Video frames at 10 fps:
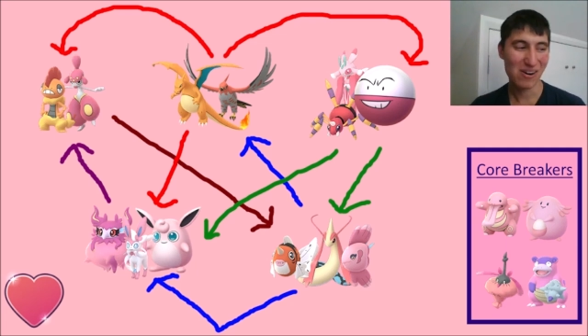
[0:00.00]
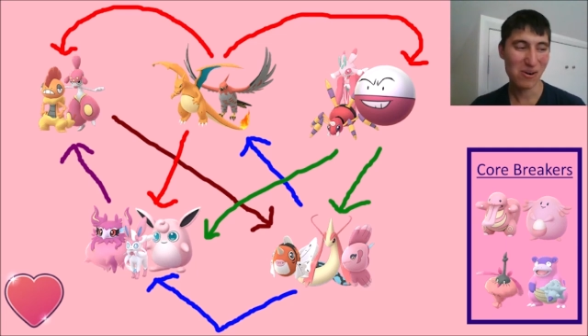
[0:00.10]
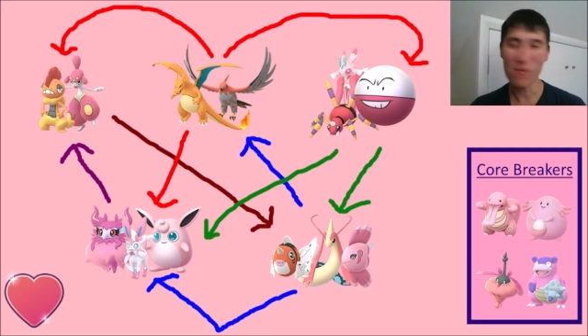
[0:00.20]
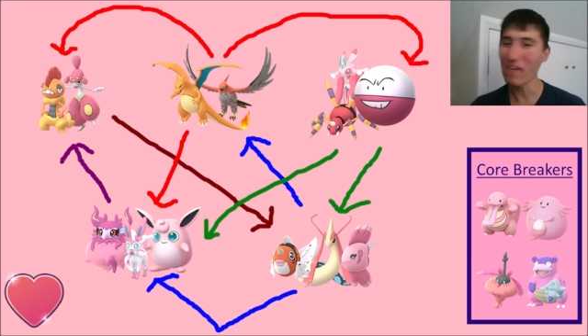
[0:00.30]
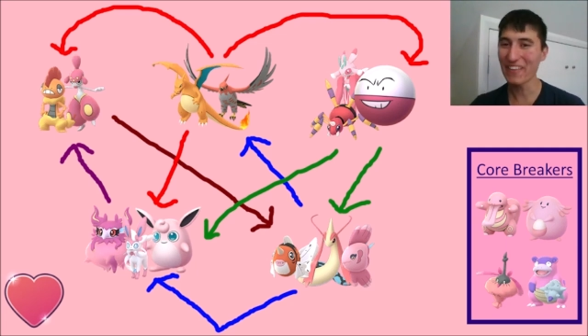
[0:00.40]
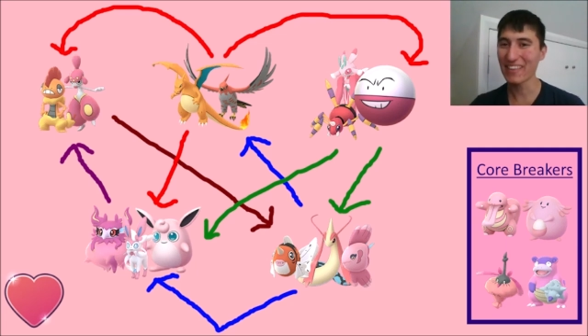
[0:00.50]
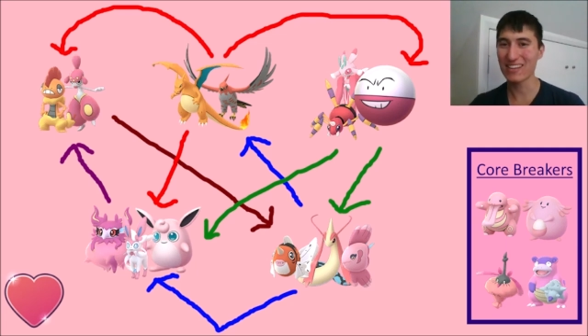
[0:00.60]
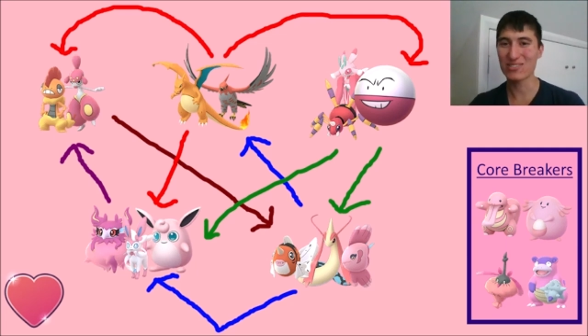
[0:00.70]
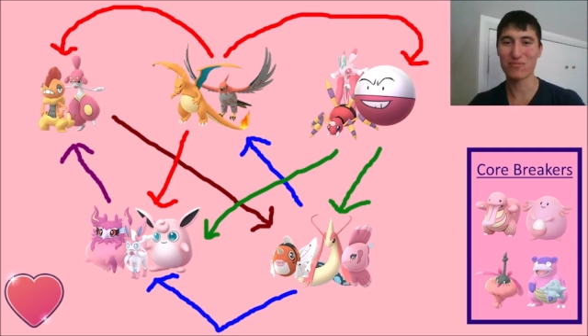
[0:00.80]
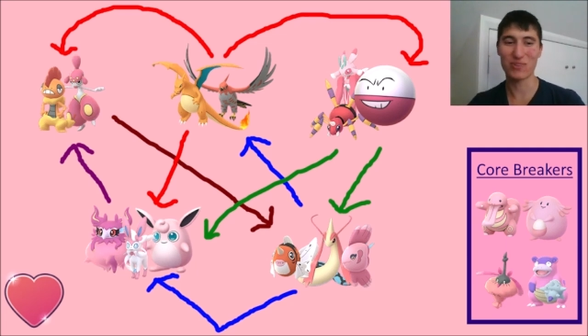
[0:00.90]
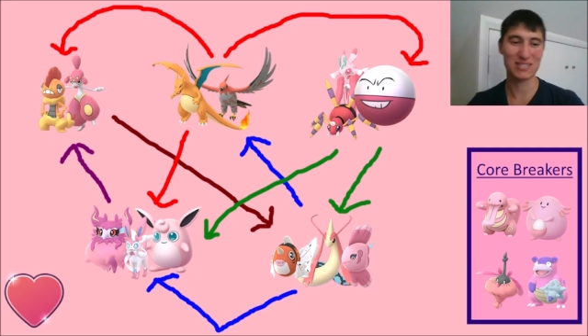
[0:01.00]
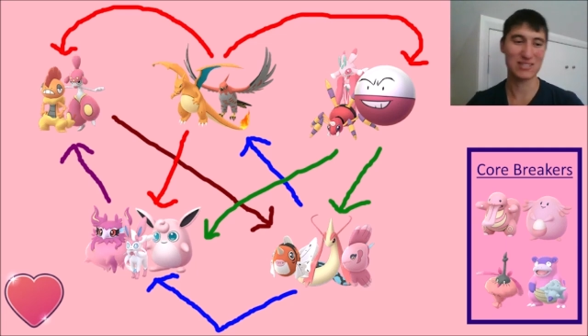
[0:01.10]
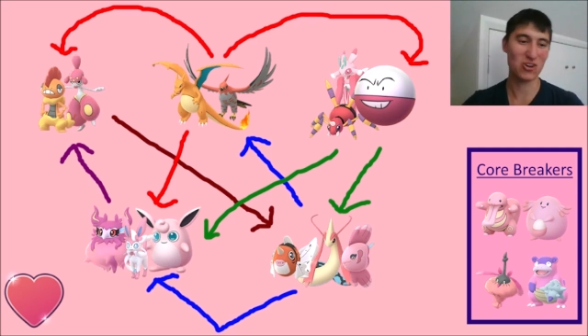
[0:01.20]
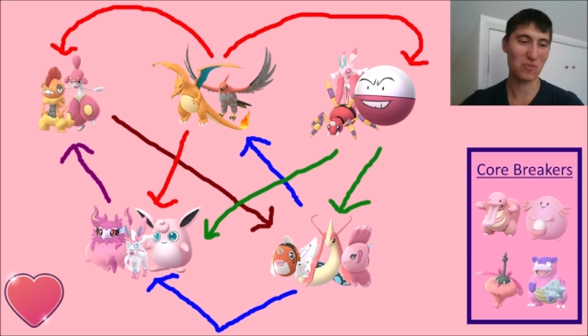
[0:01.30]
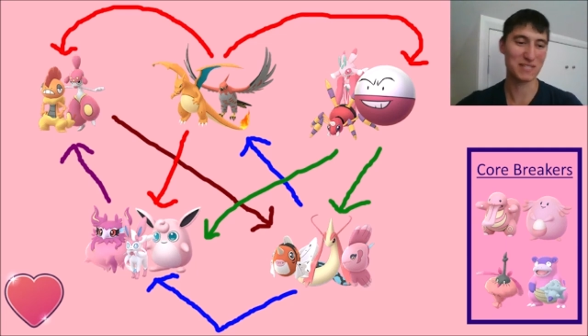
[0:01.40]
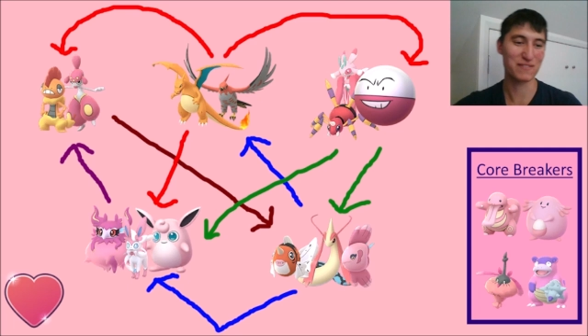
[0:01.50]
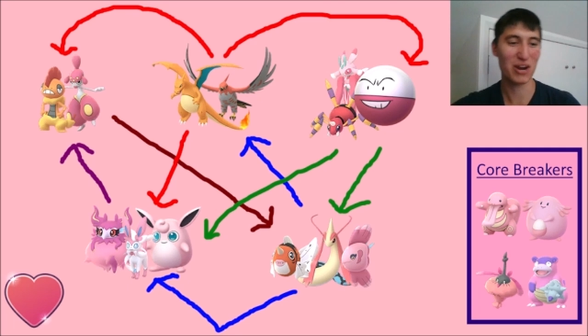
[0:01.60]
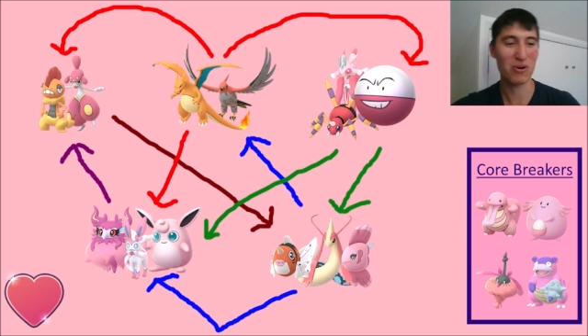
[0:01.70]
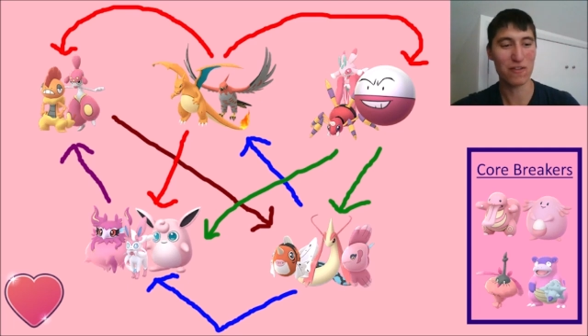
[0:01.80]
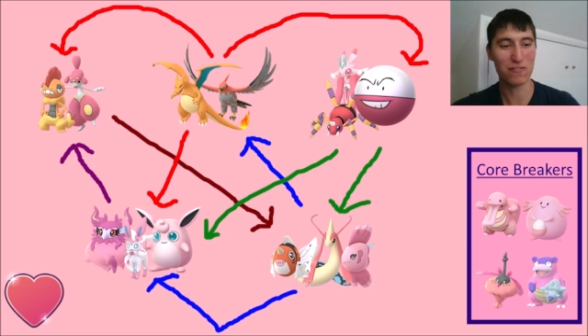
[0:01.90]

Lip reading: one thing that I sort of wanted to top this video